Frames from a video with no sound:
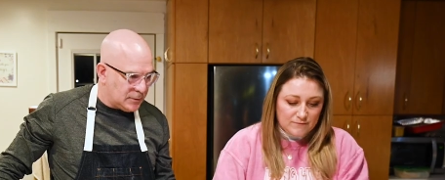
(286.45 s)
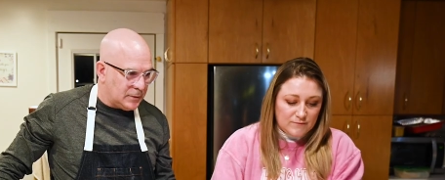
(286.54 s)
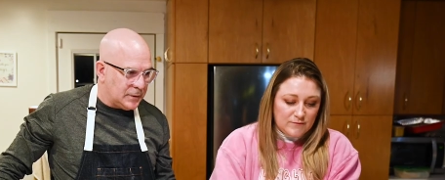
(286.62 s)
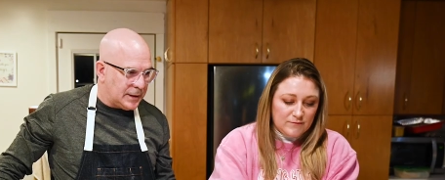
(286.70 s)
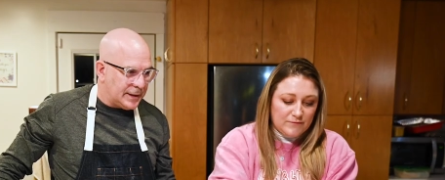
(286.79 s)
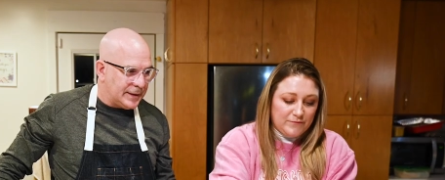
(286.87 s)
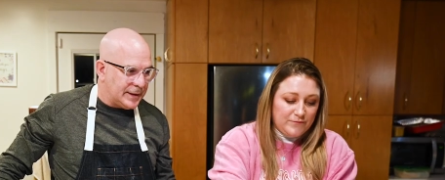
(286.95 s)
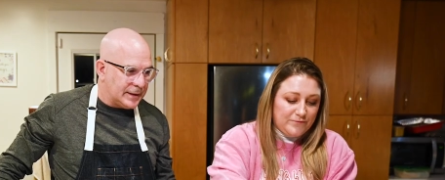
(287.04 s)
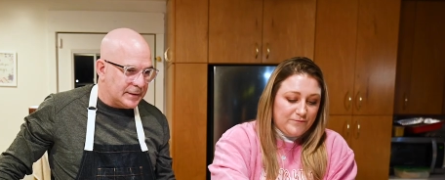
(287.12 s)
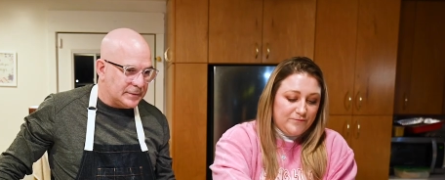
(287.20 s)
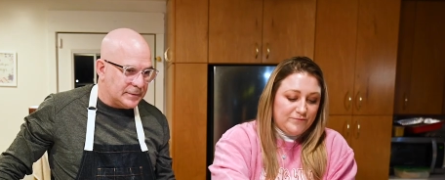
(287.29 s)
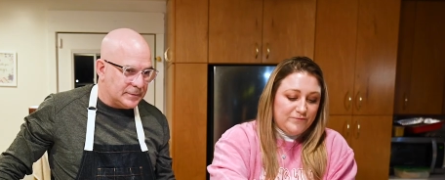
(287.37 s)
Speaker 1: a whole lot of
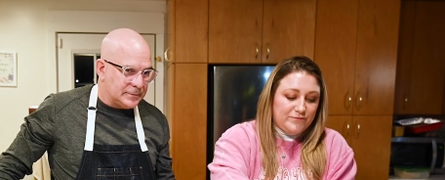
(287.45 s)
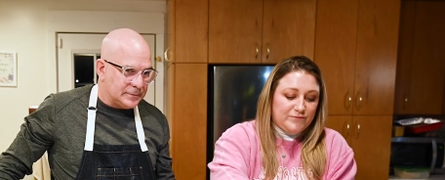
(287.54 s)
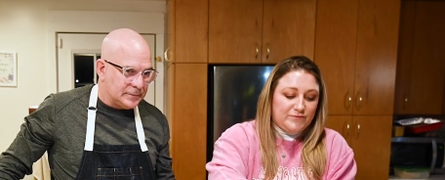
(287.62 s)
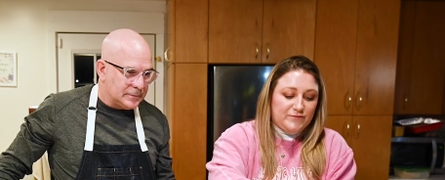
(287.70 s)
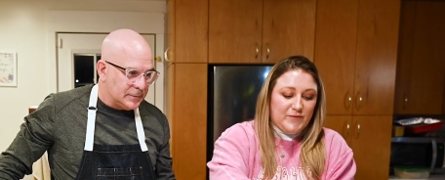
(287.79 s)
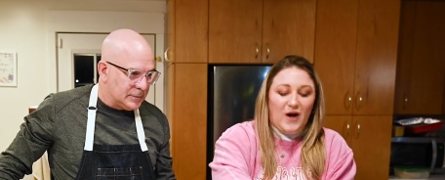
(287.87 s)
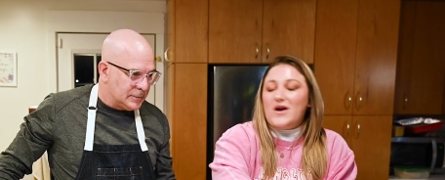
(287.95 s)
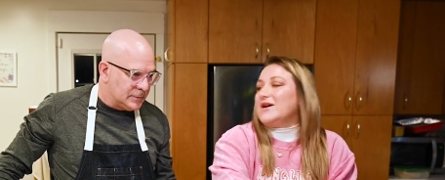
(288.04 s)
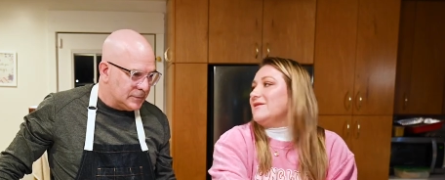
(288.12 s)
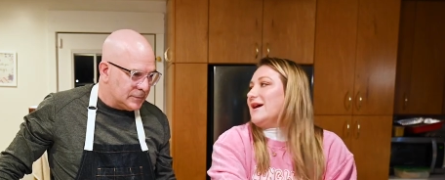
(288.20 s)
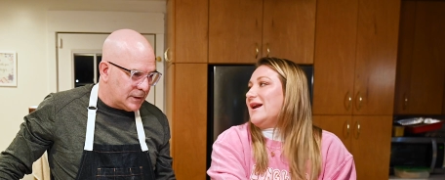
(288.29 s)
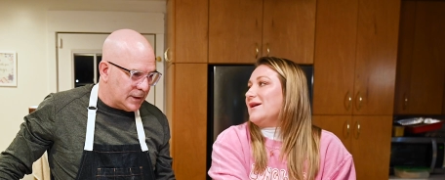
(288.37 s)
that because it's
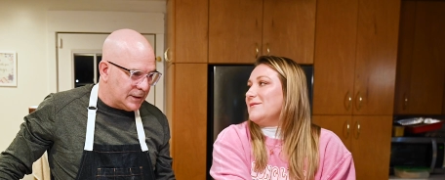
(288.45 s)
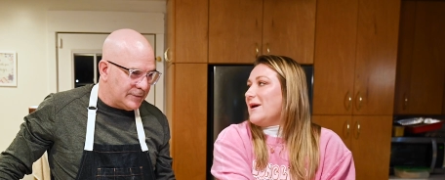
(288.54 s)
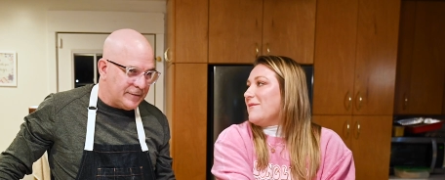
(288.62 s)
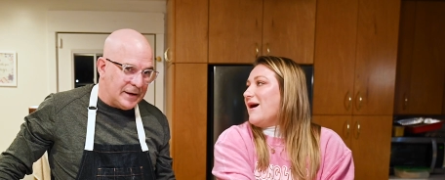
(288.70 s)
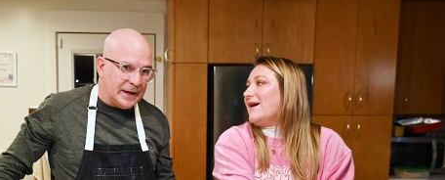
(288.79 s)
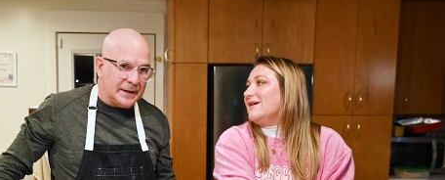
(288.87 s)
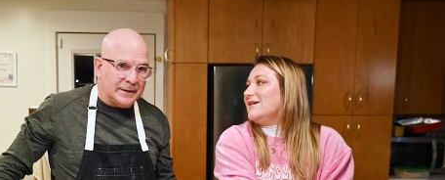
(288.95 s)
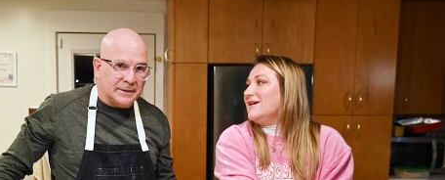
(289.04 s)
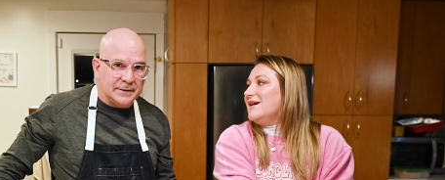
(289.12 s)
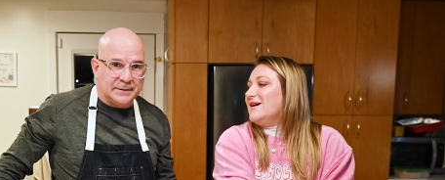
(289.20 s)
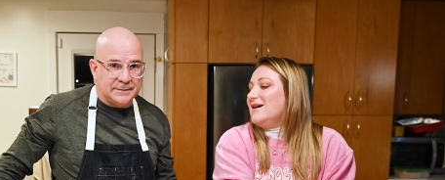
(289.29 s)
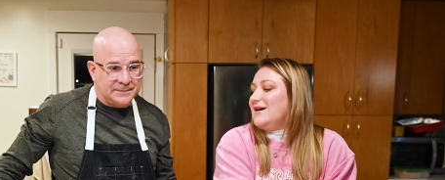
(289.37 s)
Speaker 2: hard to
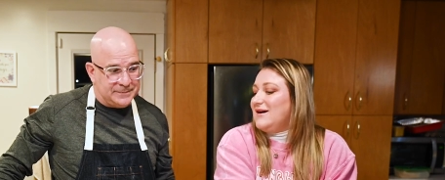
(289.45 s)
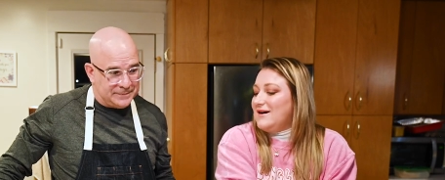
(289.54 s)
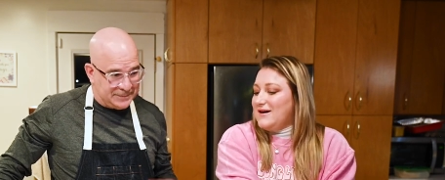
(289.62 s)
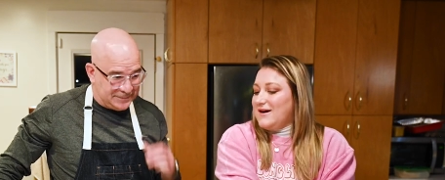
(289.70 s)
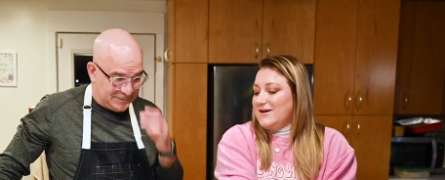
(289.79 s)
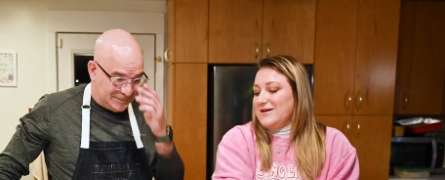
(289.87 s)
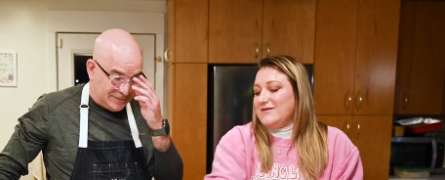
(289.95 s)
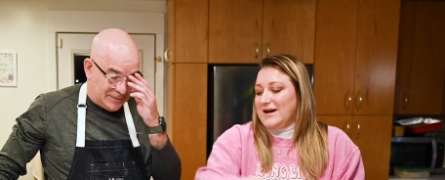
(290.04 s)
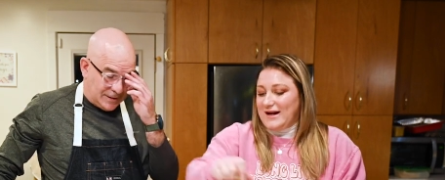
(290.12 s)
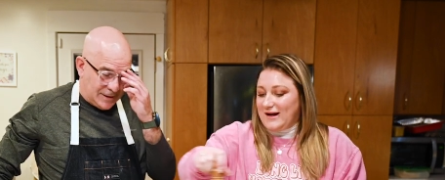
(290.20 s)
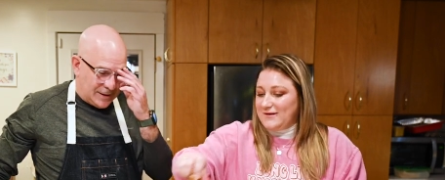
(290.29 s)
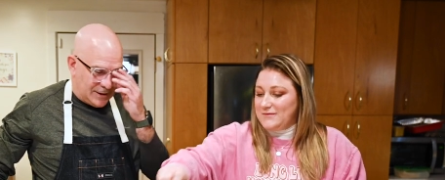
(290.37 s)
find. I already
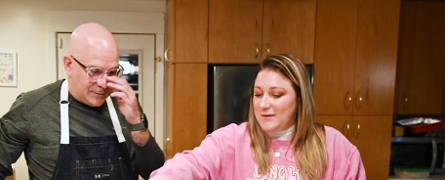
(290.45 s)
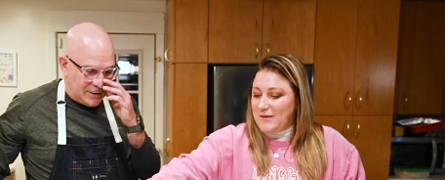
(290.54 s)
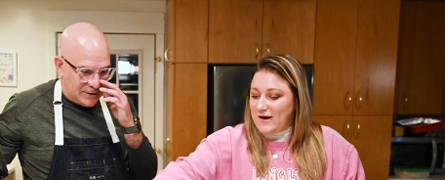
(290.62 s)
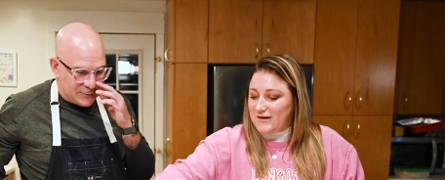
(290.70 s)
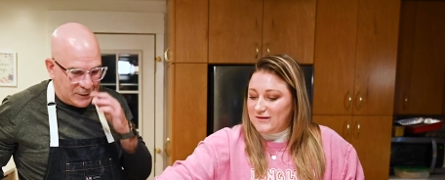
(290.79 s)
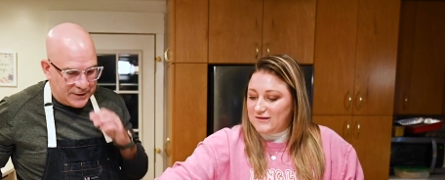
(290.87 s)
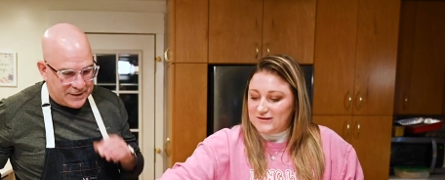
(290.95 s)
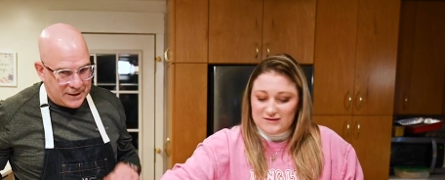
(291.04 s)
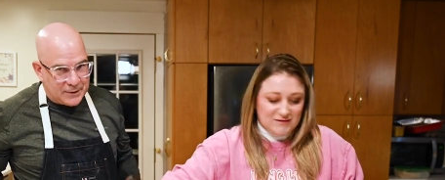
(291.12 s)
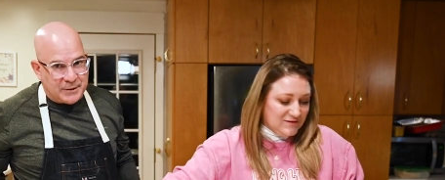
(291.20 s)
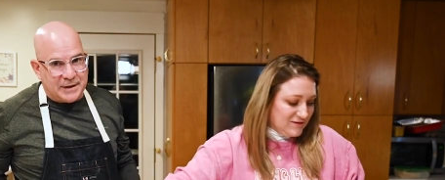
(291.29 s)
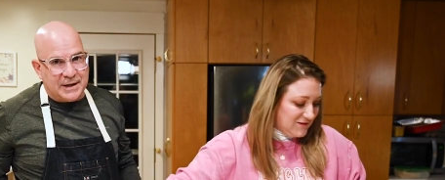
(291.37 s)
ran out of
Speaker 1: my bottle. I mean, it's one
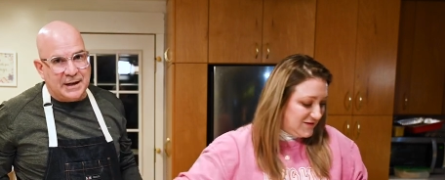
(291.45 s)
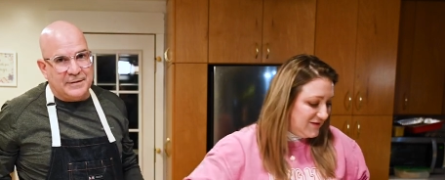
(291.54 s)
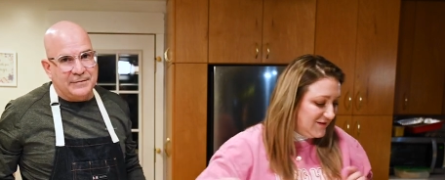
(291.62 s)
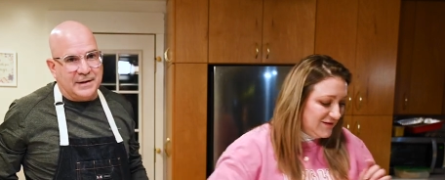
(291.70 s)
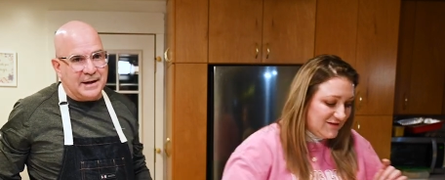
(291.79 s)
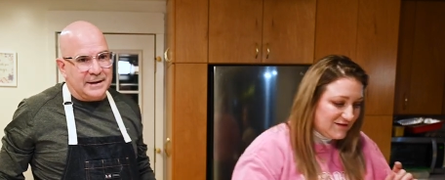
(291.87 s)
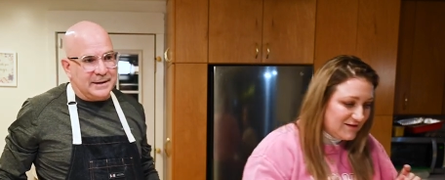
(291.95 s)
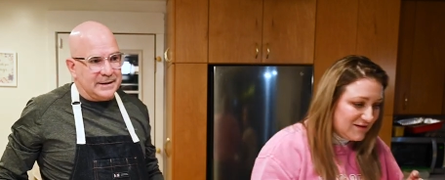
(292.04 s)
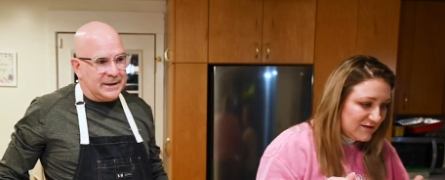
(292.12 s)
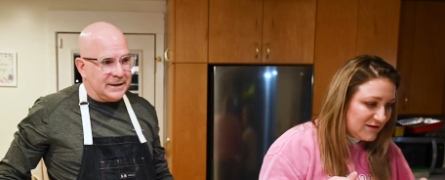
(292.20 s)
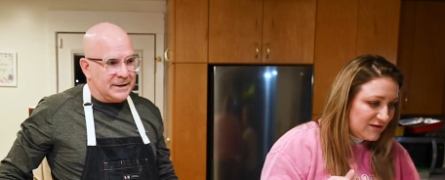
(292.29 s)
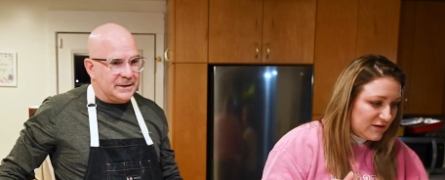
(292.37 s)
thing when you can't
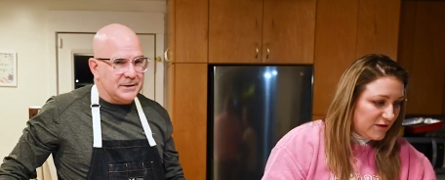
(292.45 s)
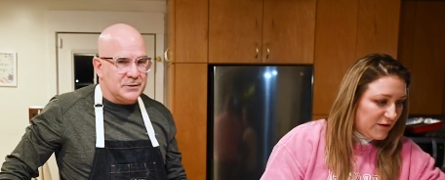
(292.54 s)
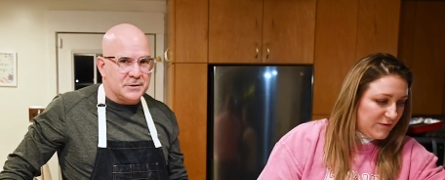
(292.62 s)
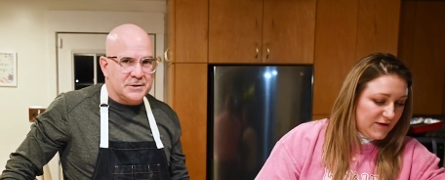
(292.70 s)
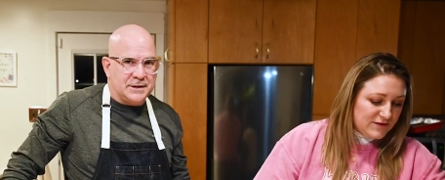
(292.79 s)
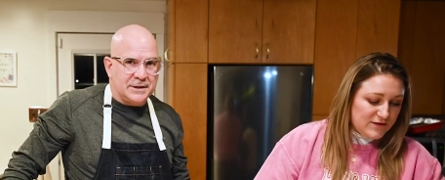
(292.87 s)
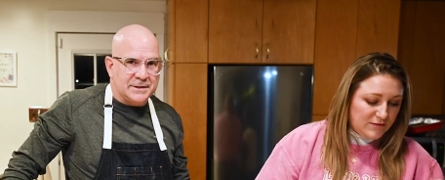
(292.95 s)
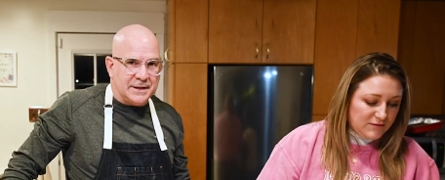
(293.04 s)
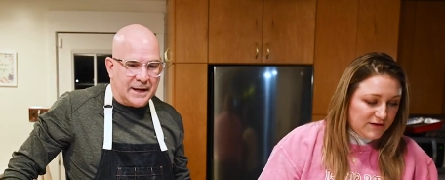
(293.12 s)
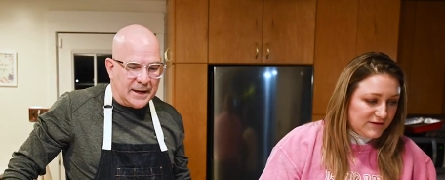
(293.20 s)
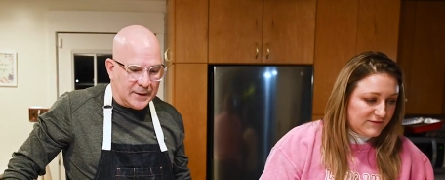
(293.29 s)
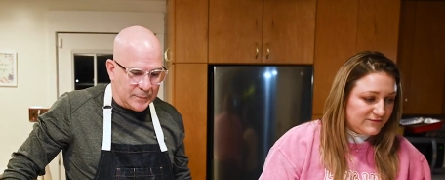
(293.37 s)
find like George T.
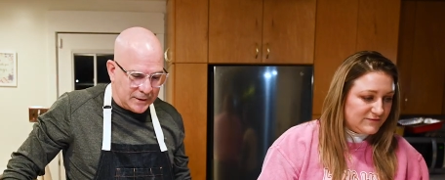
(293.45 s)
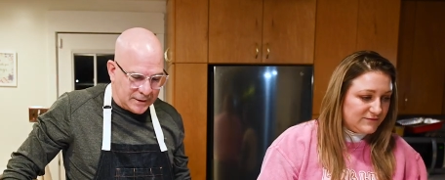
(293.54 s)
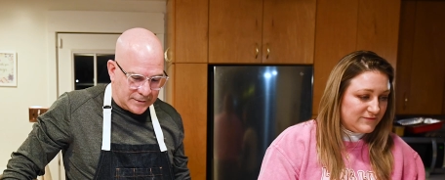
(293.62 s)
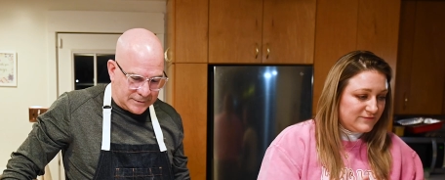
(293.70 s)
Stagg, but